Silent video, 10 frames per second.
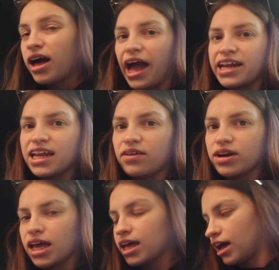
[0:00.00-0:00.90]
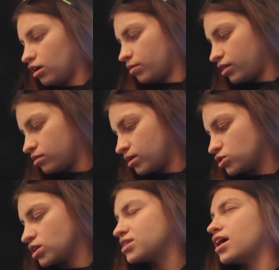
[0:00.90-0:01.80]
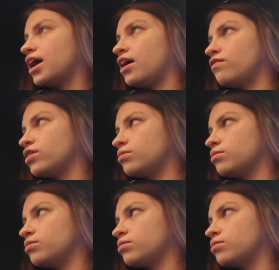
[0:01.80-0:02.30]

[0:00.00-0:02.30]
I never get caramel in my drinks ever.